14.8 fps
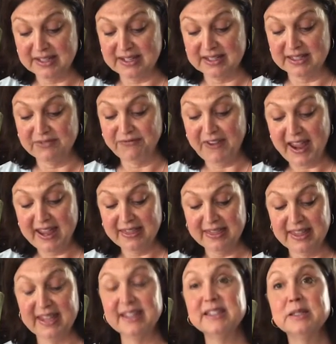is faith
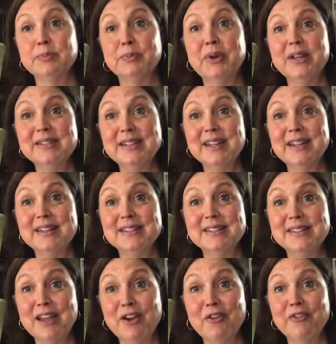expressing
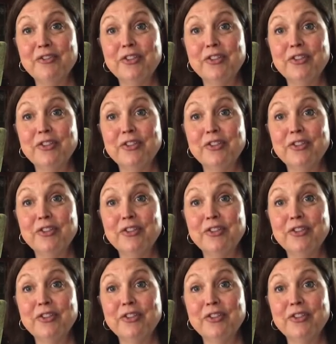itself